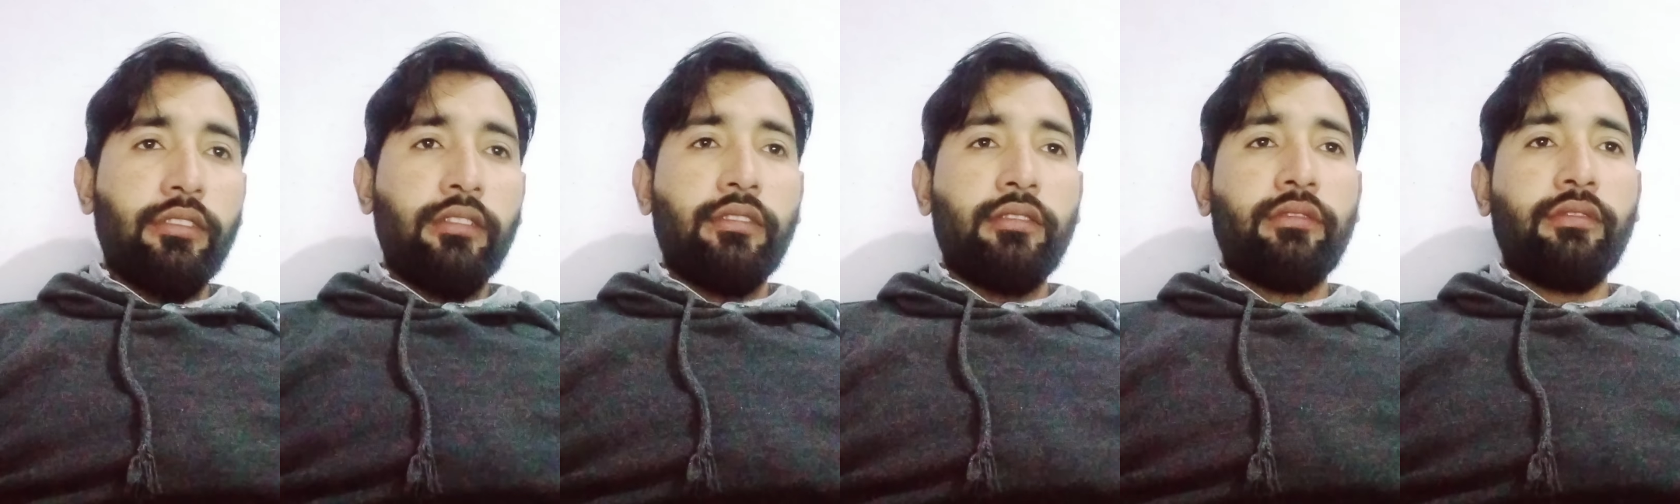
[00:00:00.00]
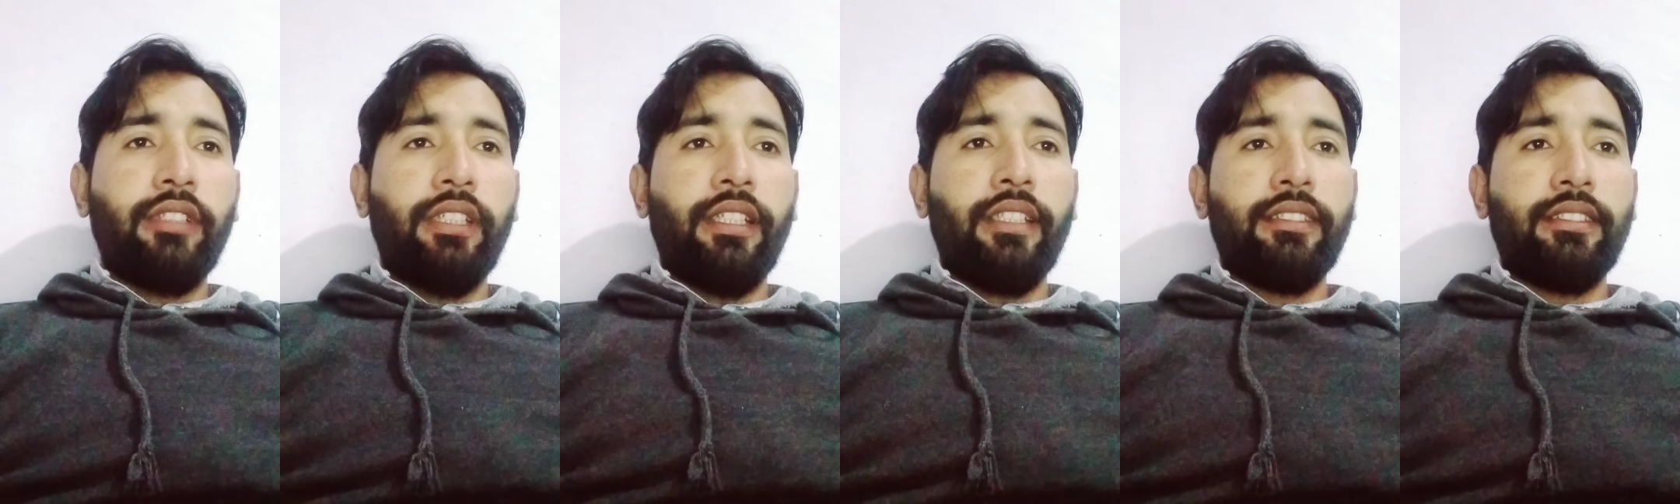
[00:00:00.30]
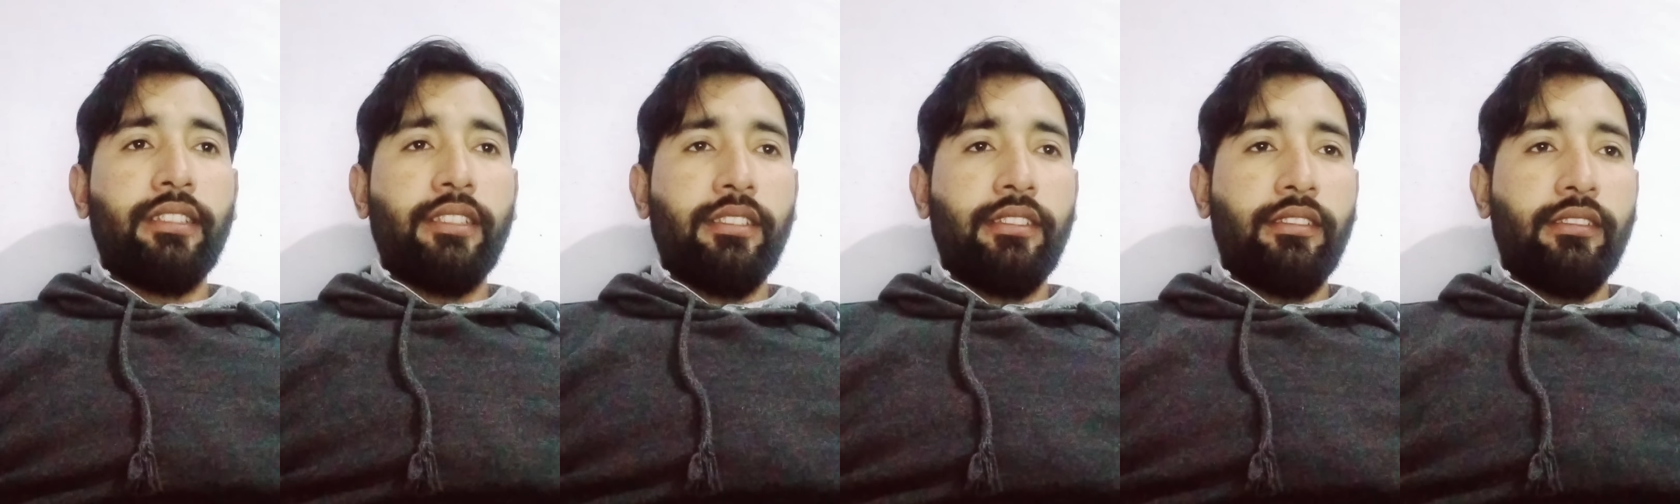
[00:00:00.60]
Virus
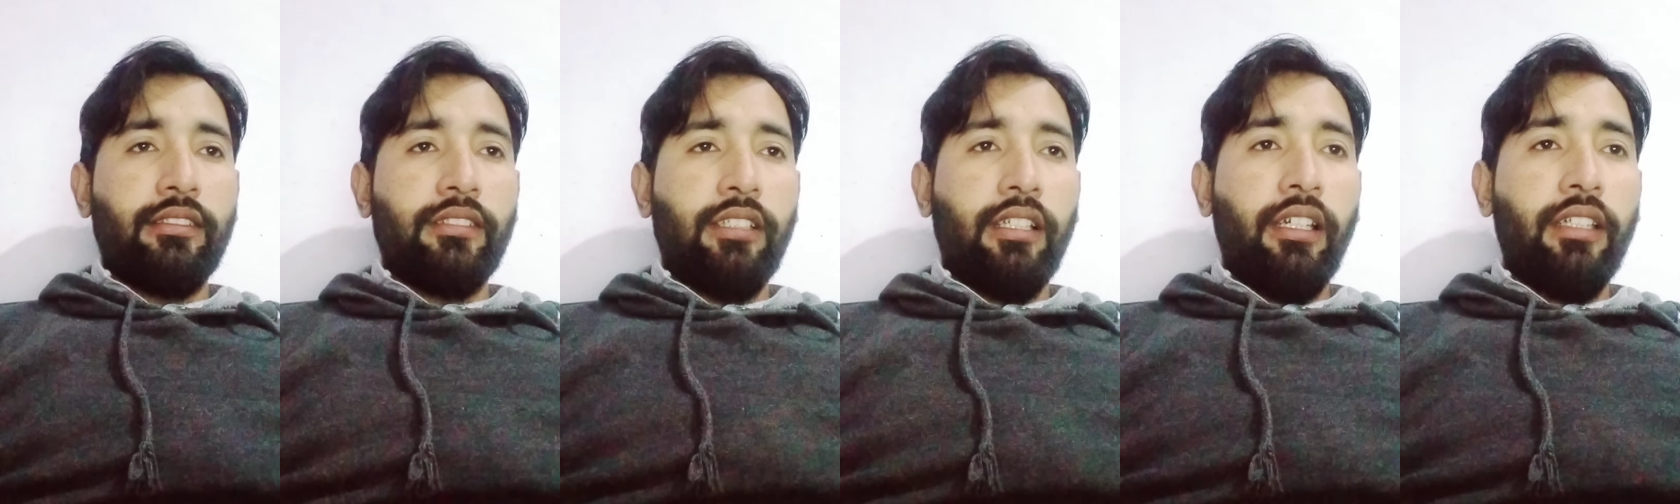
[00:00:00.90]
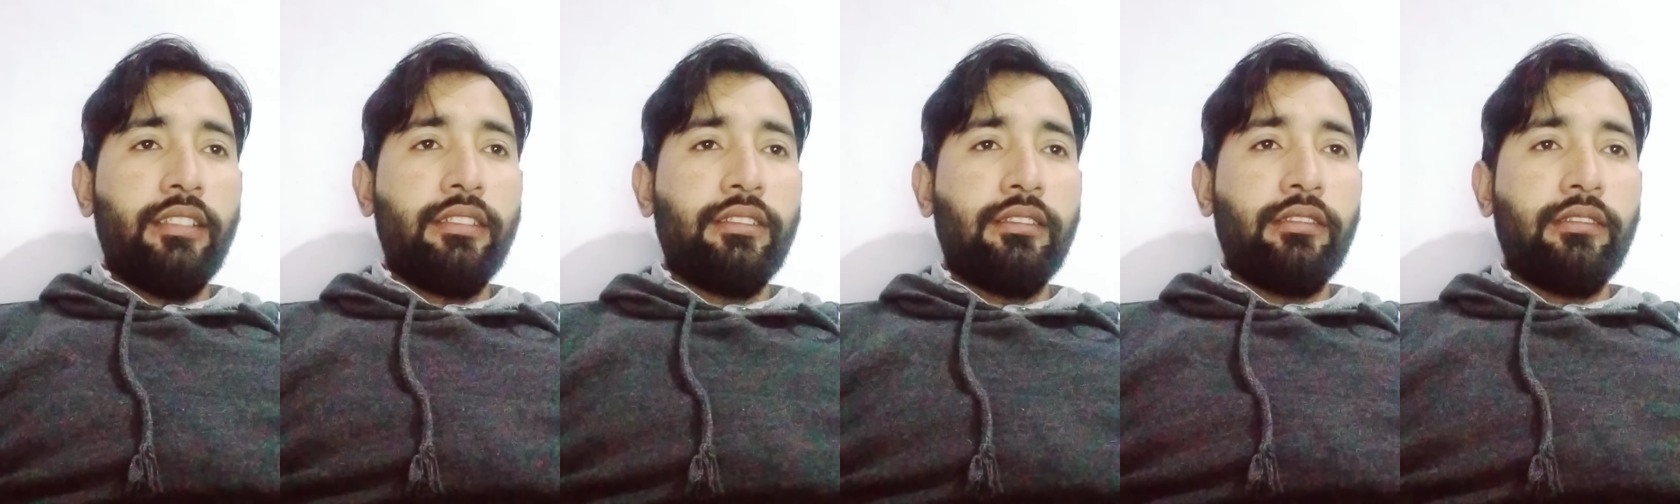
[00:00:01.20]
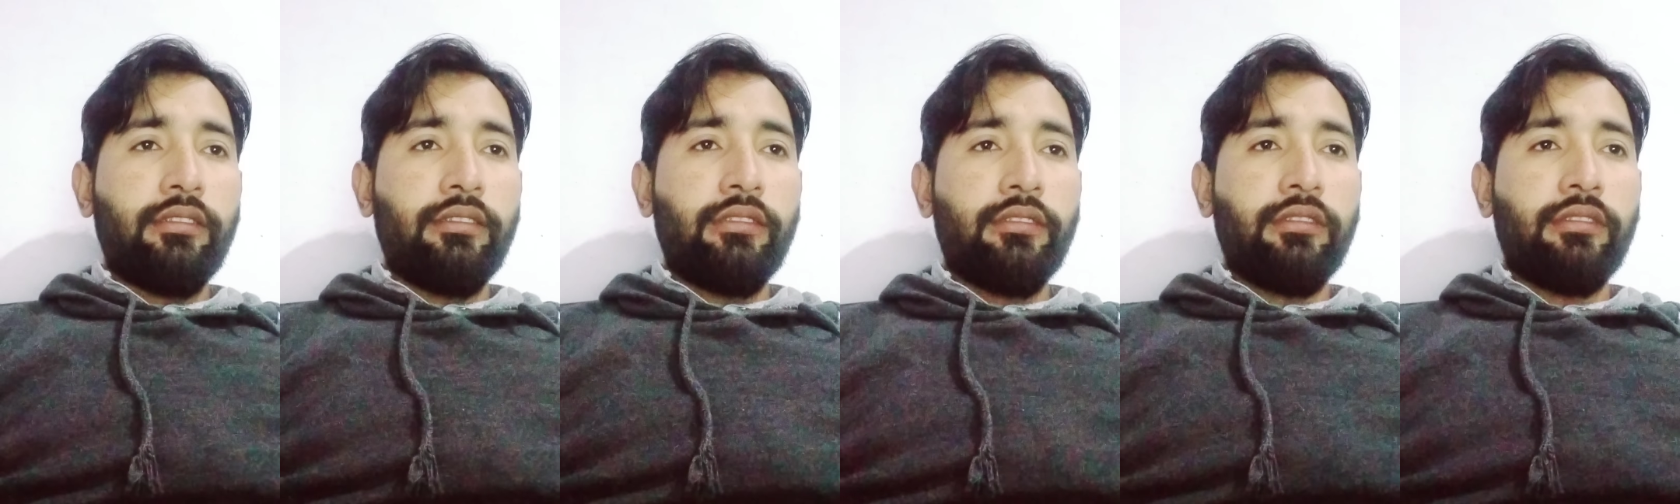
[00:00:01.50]
is like
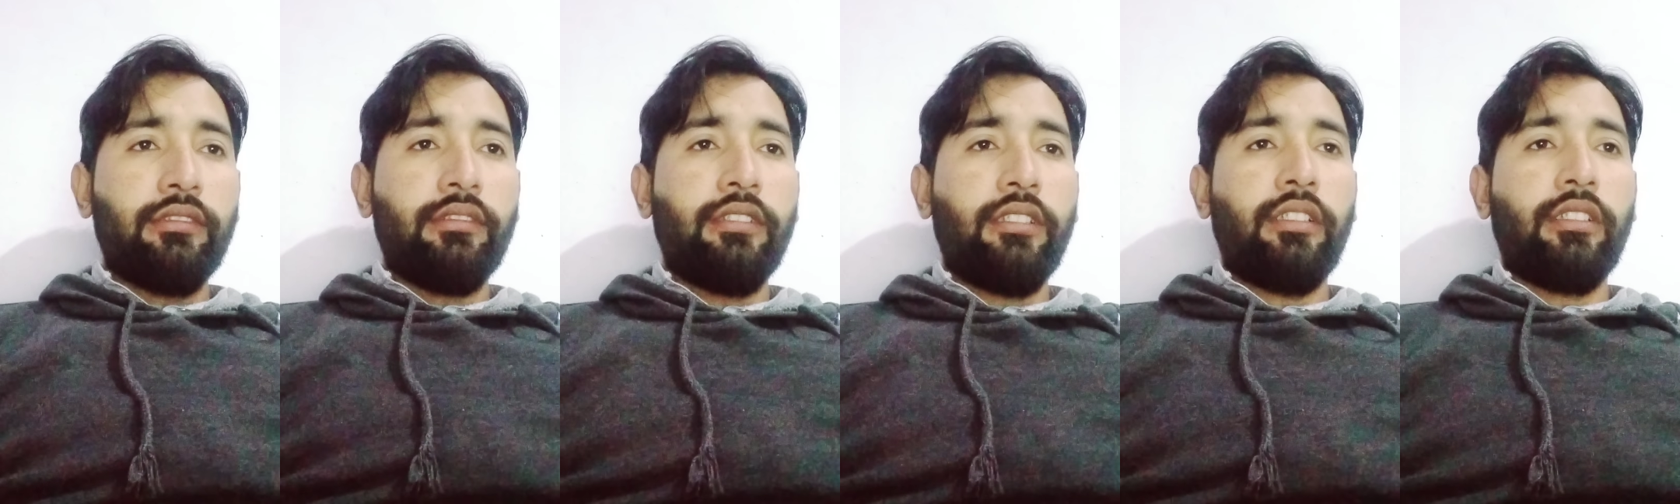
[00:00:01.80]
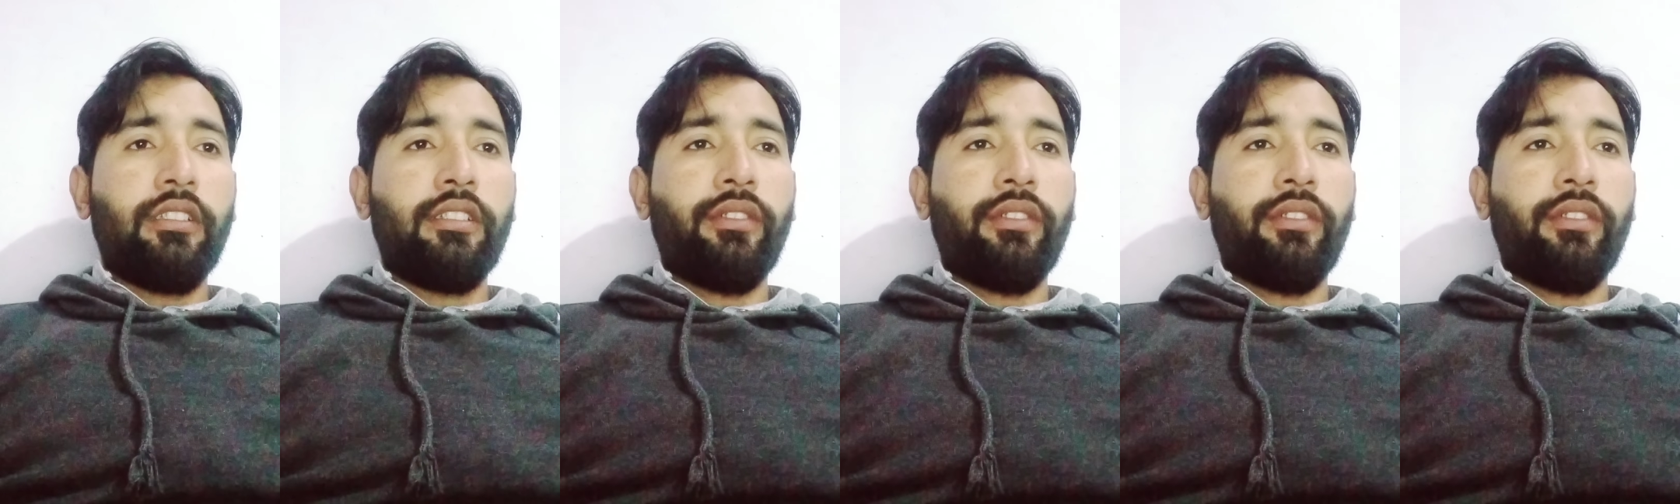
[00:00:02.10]
the